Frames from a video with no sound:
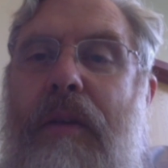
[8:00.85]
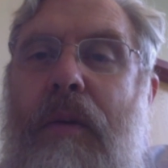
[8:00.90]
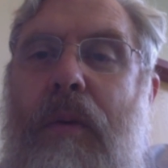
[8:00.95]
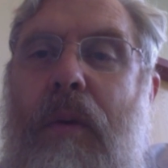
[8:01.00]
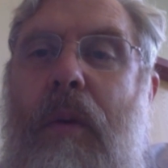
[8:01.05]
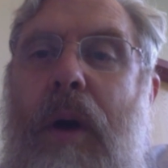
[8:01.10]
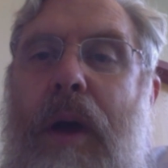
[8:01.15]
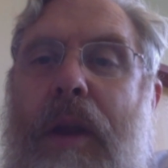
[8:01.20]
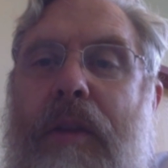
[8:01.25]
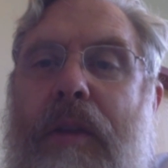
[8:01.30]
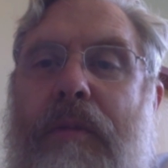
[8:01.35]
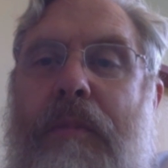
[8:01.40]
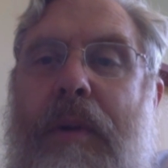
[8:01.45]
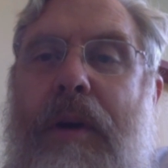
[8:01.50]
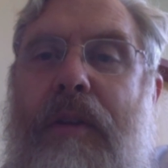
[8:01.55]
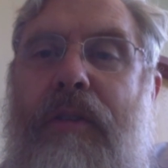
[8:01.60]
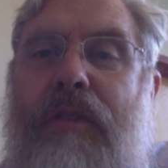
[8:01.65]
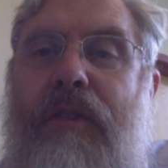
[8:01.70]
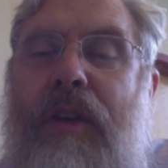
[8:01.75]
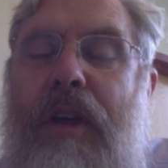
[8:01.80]
quite as
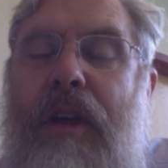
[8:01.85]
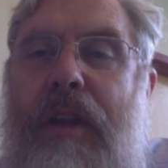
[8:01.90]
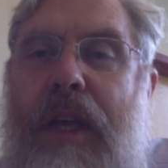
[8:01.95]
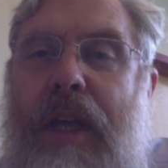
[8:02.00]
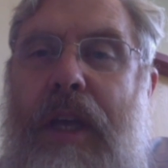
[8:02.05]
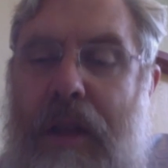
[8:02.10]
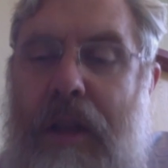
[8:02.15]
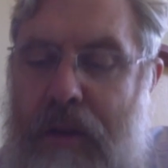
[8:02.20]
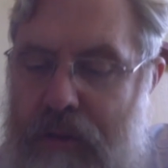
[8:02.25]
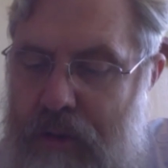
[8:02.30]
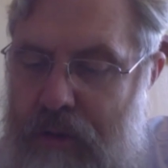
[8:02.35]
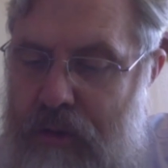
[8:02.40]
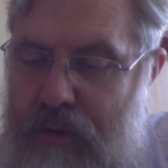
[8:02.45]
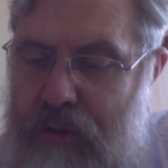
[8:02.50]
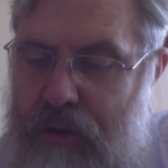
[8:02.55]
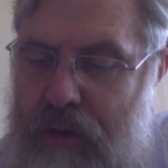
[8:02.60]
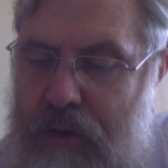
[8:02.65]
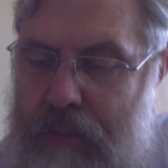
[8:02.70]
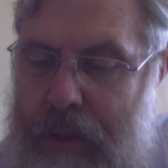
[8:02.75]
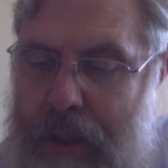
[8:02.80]
much uh, data as there
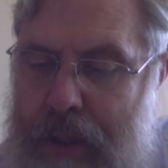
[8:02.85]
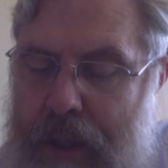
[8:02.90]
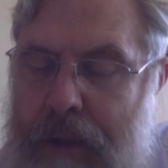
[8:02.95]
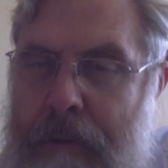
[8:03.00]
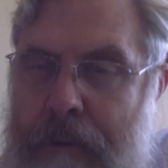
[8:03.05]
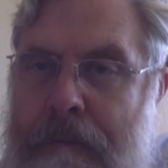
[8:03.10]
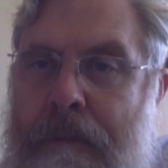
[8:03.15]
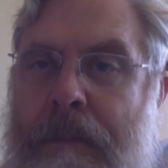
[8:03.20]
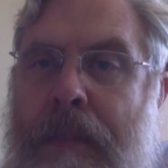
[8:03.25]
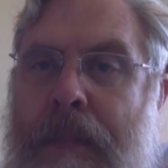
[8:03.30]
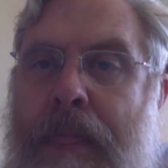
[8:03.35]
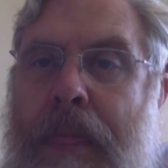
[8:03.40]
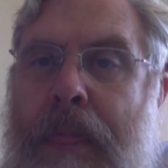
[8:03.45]
should be. Hmm.